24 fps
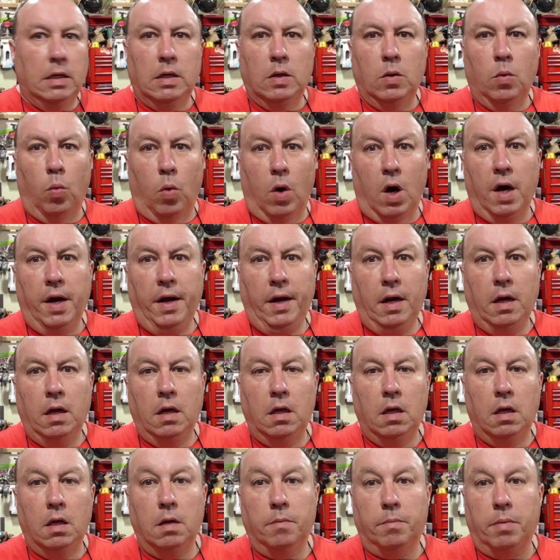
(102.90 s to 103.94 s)
Why?
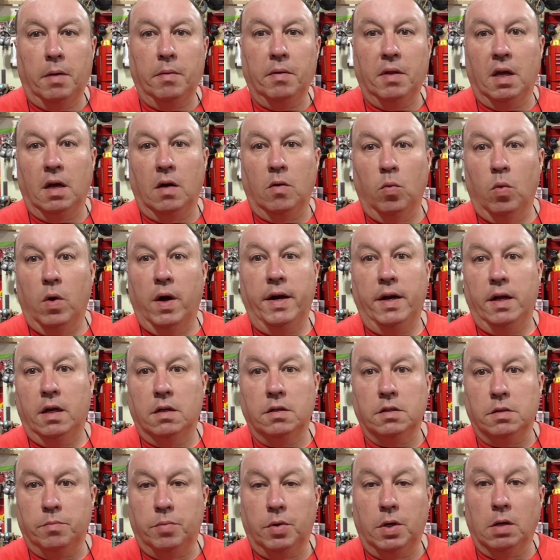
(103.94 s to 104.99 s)
You're probably like, why the hell
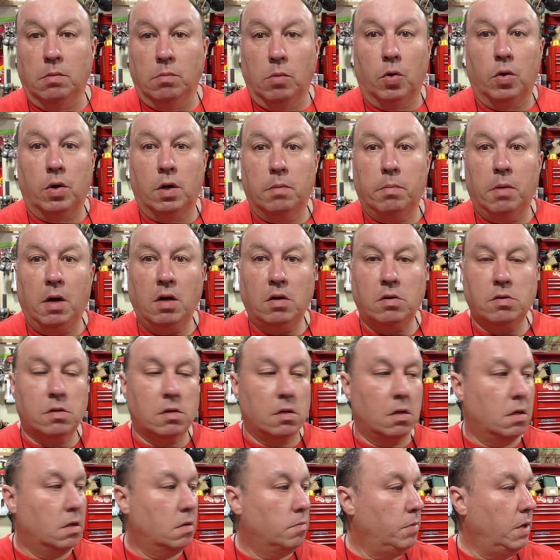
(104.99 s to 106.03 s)
is he putting a motor in a box?
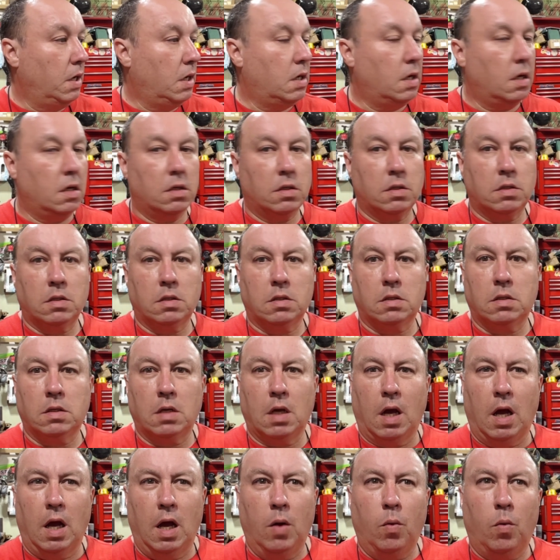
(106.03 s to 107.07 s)
Because
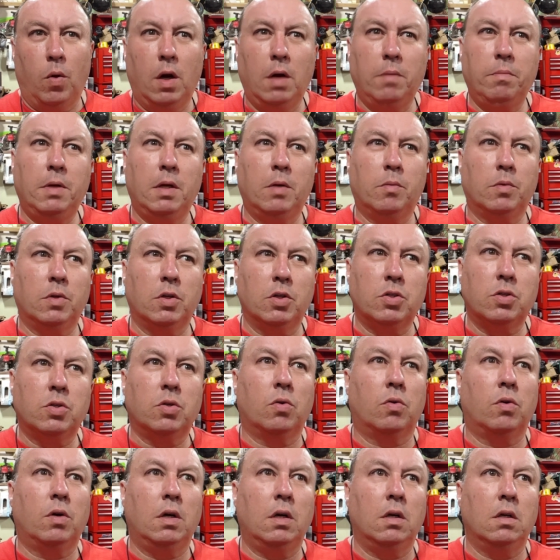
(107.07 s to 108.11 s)
I want to be able to
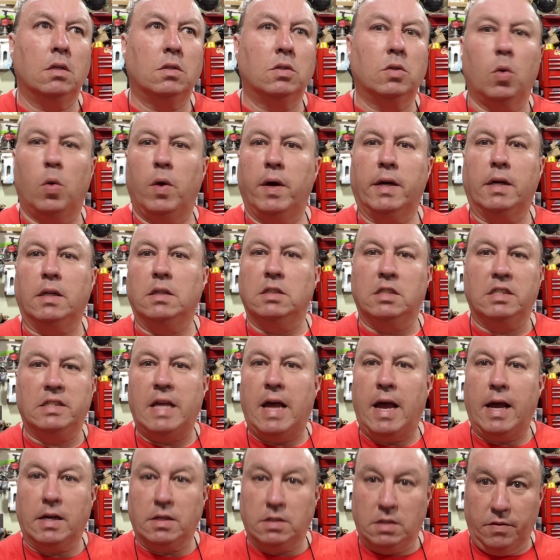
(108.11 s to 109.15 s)
store it so I can
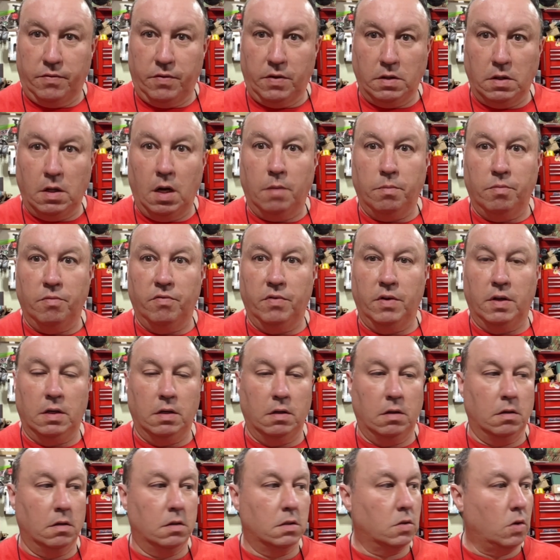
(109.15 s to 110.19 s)
stack stuff on top of it.
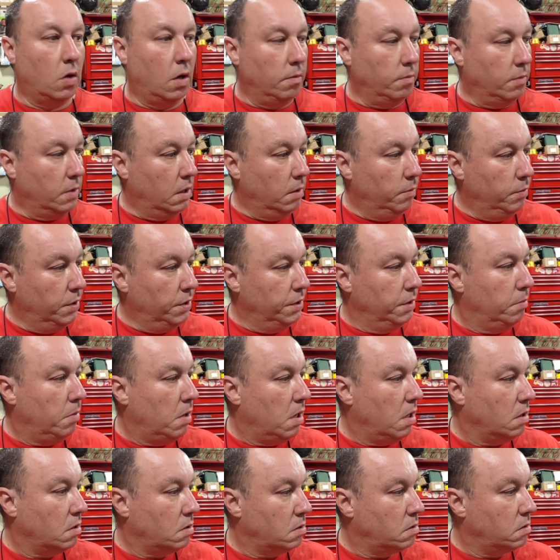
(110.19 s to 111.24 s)
So I'm going to build a
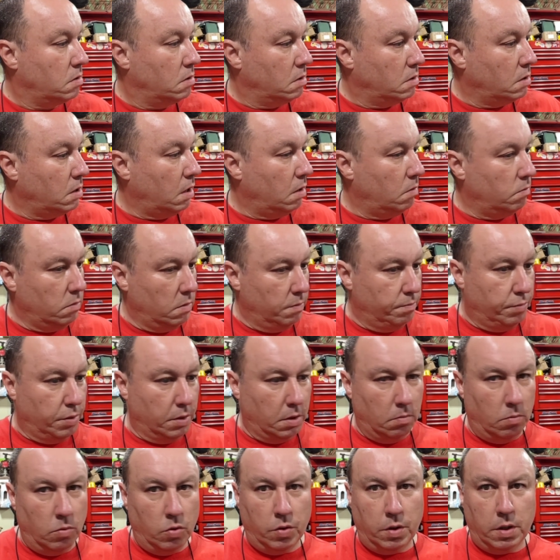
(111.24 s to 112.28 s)
box to put the
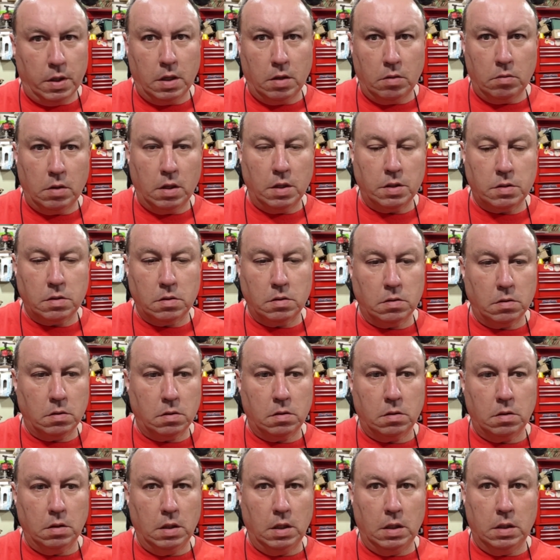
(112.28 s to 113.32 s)
motor down nice and
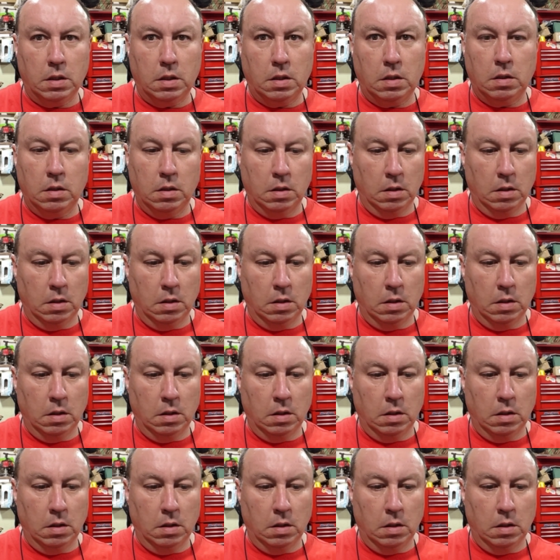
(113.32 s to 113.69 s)
neatly,